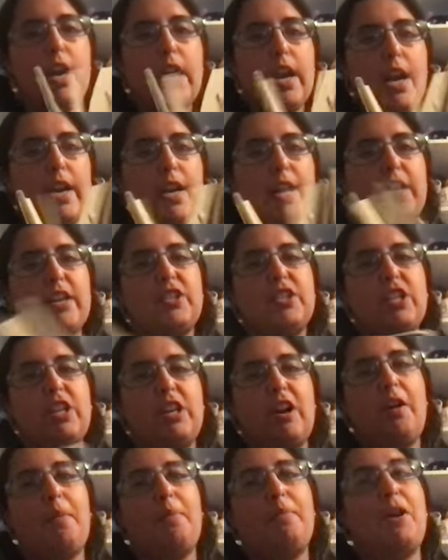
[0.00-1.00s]
and he has to
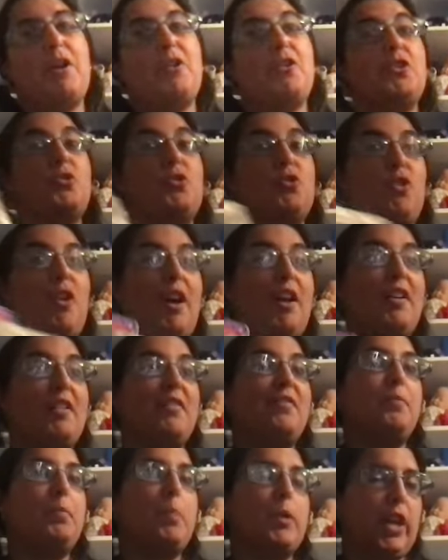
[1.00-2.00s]
come there to try to
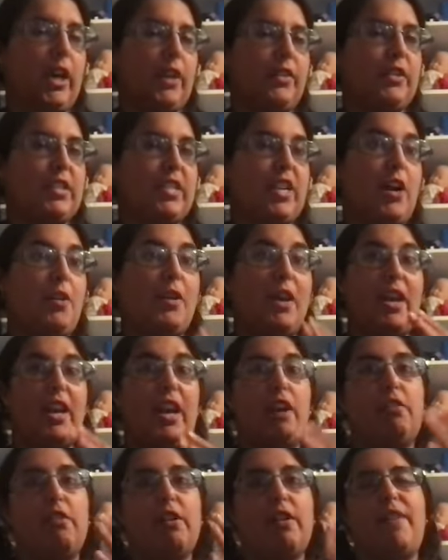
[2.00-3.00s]
protect the town and
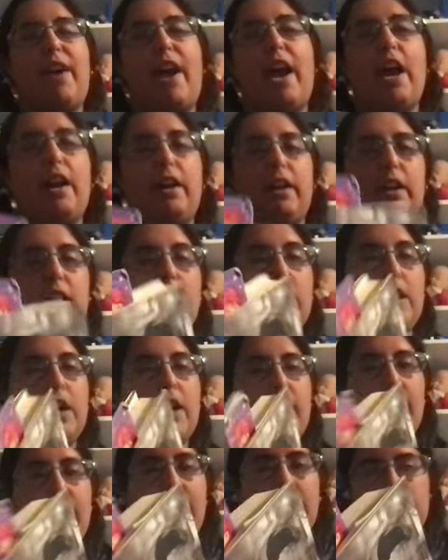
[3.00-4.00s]
get rid of Anna.
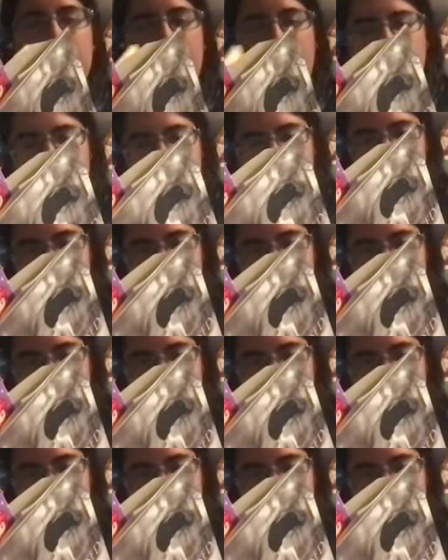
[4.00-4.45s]
It's a very,